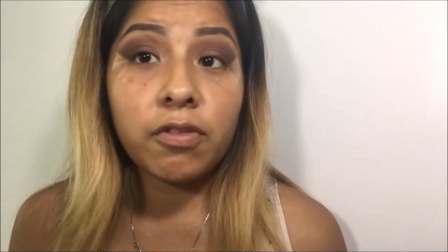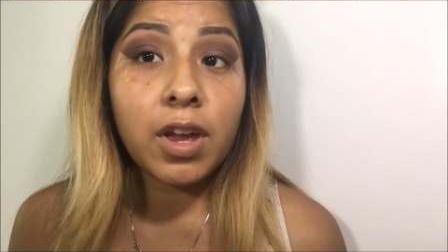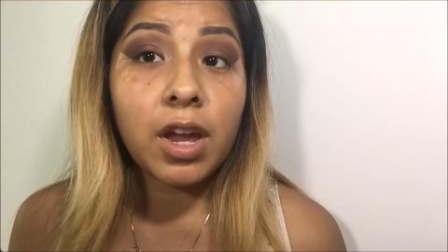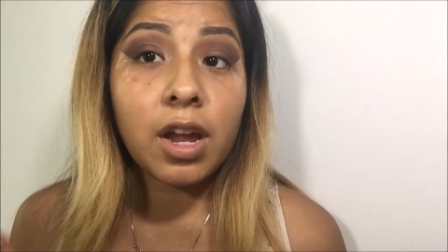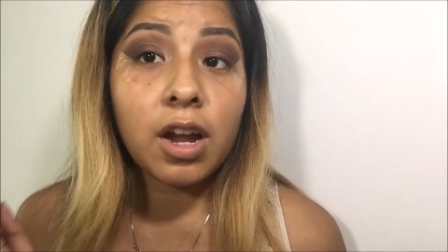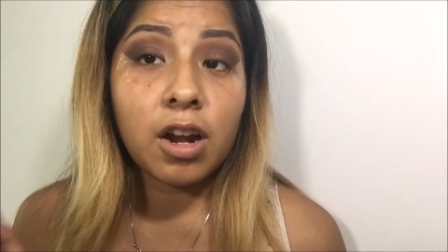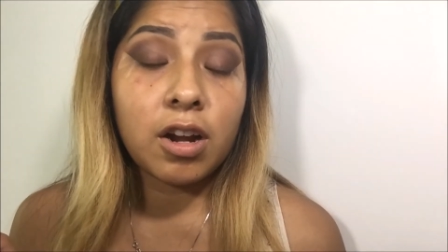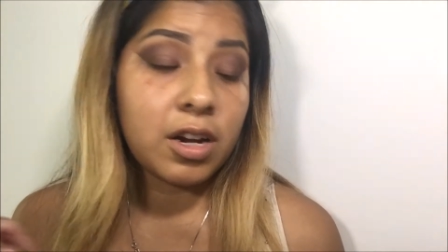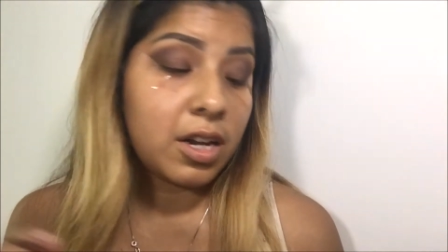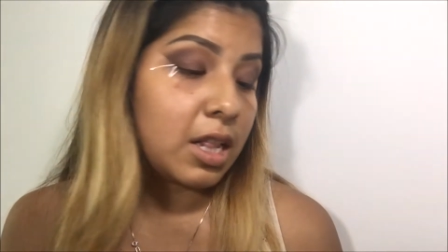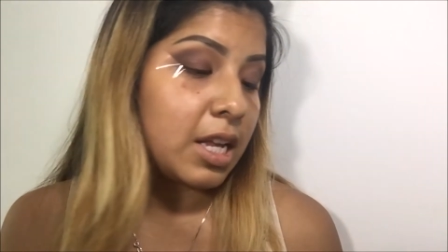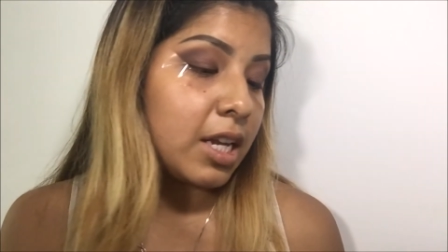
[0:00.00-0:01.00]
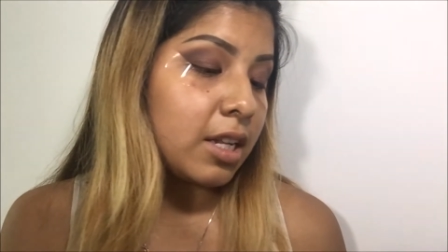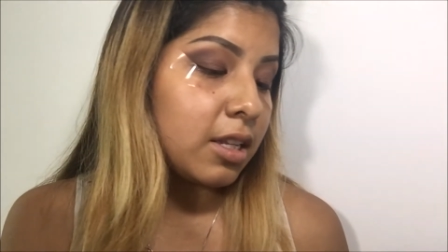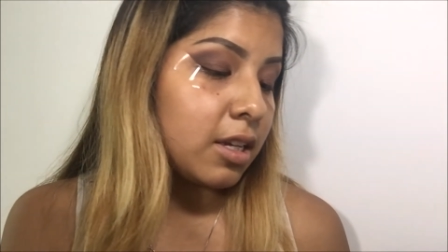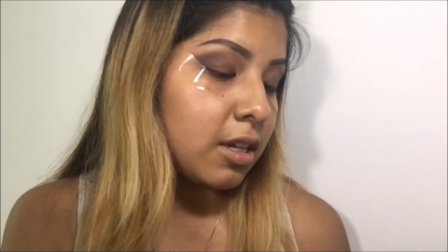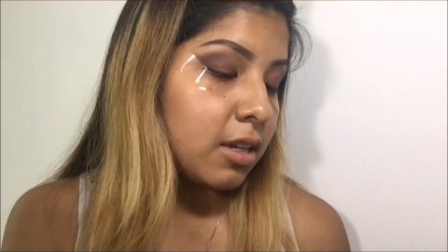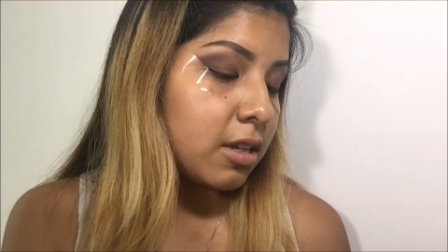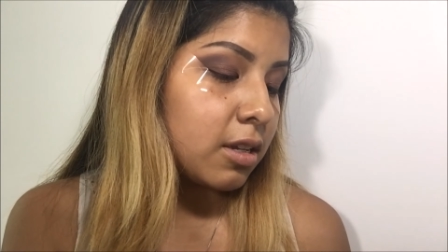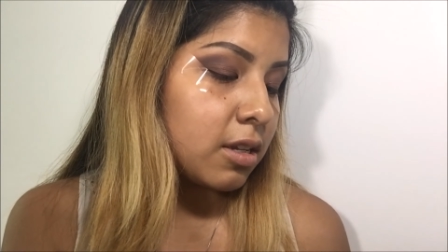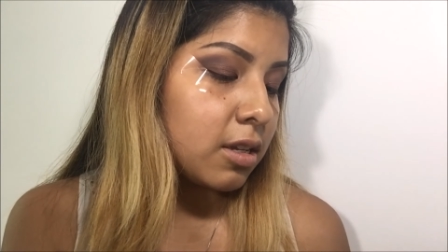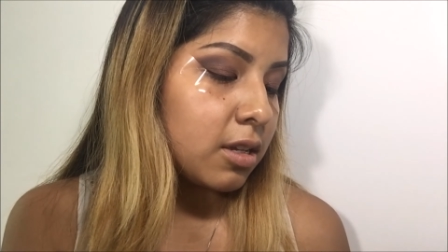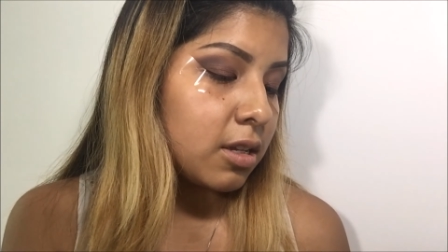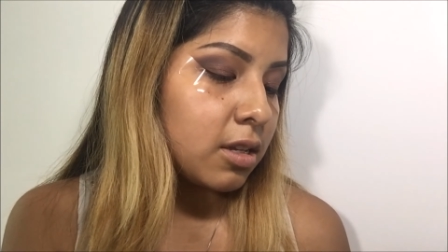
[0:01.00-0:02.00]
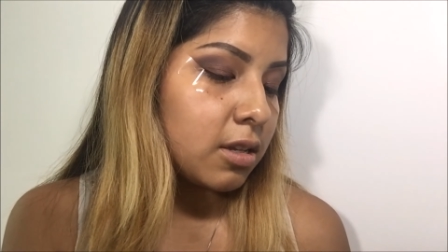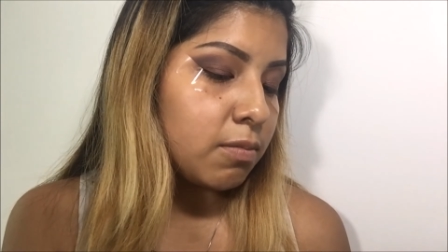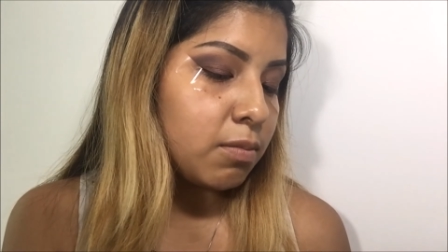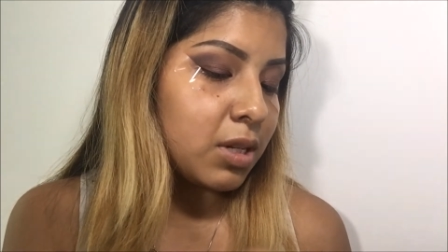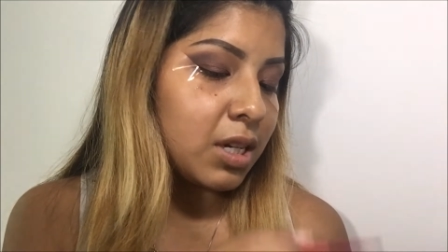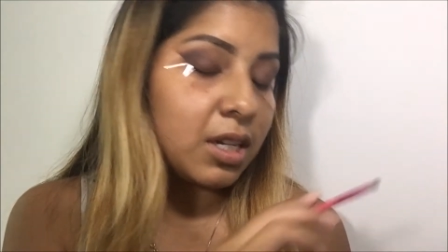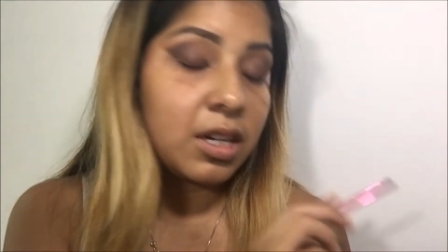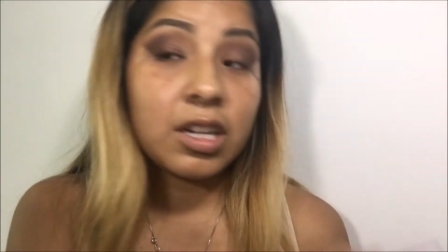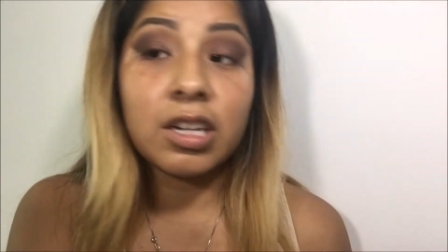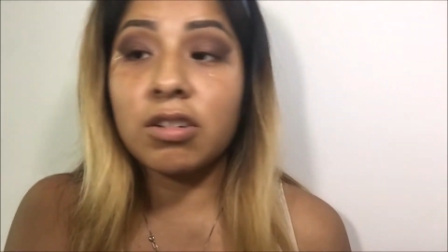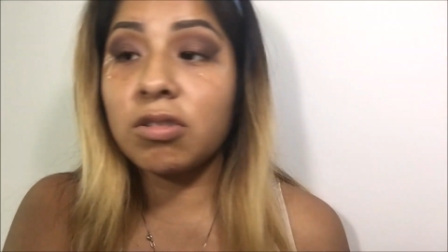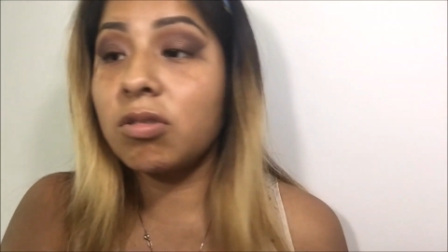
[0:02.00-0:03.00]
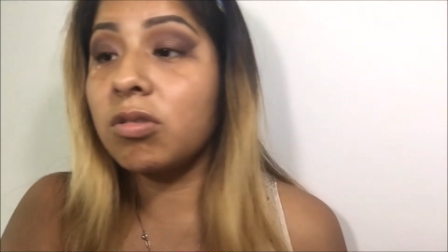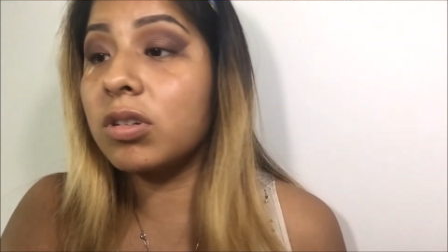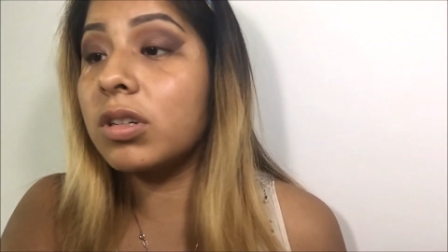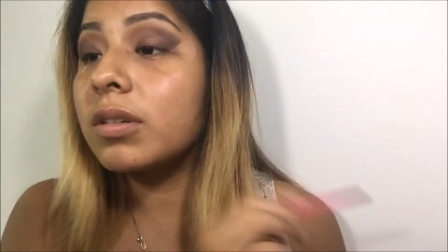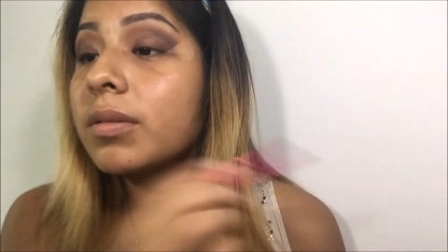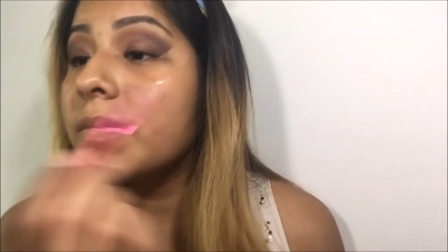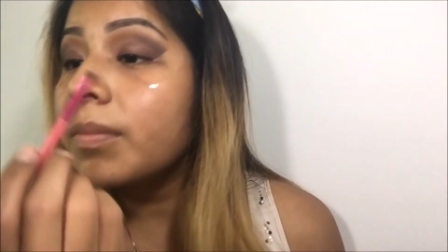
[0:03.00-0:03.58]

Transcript: Very lightly. Put it in the inner corner.